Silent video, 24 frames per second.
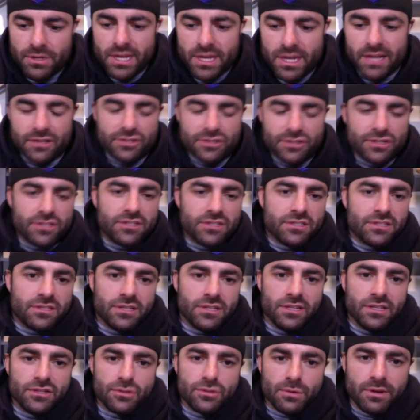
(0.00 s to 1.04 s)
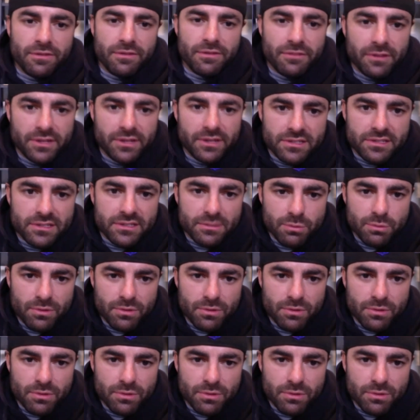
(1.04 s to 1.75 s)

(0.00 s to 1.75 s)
can't just enjoy, for instance,